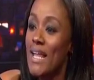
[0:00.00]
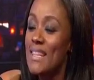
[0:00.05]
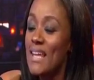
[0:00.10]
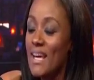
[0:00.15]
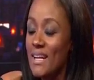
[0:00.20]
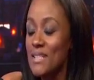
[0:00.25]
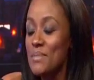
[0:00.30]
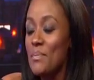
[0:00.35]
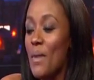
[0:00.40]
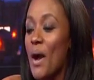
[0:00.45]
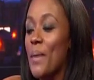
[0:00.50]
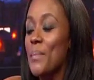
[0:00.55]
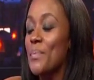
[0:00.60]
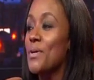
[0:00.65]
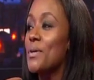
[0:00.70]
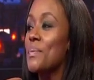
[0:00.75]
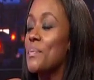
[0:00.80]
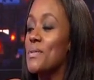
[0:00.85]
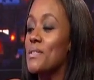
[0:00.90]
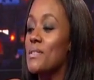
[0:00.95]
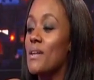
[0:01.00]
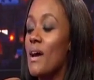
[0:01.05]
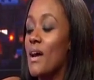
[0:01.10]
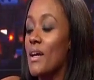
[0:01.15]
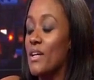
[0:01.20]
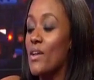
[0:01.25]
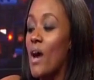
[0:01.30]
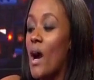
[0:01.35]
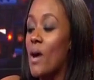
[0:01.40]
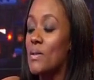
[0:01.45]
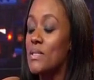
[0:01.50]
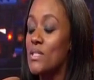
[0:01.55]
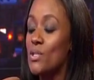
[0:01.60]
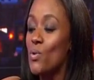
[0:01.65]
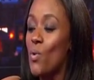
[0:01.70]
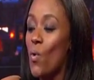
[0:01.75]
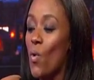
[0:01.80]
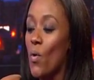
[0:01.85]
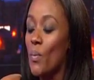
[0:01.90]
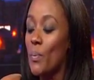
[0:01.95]
That is my purpose. You know, I was
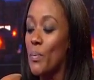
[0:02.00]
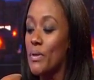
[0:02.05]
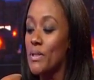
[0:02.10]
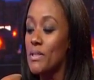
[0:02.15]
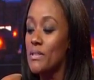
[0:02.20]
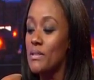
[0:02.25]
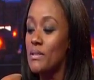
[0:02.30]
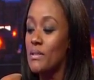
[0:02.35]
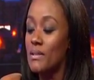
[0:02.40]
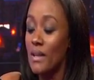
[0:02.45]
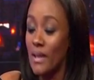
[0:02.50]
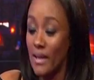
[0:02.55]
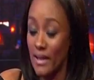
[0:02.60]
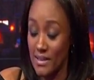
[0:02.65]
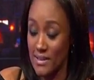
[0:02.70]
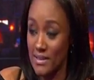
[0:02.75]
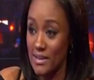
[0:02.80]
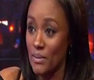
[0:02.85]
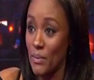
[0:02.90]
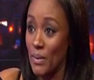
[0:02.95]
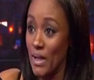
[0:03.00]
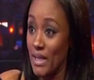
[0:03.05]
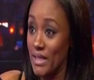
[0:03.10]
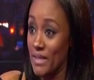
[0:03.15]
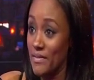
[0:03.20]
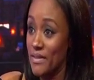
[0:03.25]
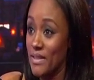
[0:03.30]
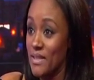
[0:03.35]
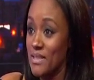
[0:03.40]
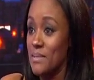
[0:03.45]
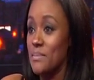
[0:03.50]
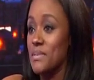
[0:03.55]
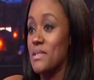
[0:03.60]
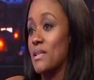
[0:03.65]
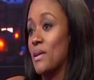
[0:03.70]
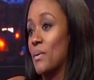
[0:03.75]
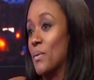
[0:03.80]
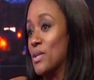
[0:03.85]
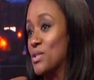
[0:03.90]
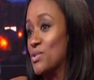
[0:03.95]
in corporate, like I said, when I left the
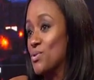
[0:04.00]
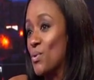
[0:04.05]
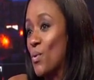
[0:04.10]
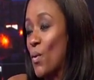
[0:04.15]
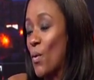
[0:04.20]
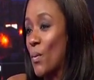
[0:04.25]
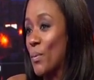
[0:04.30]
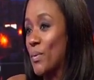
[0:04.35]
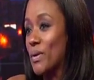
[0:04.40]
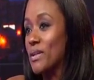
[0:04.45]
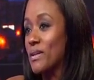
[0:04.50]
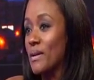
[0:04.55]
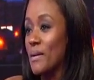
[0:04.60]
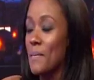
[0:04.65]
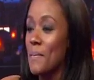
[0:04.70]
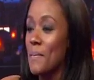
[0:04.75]
SBC, I went to corporate,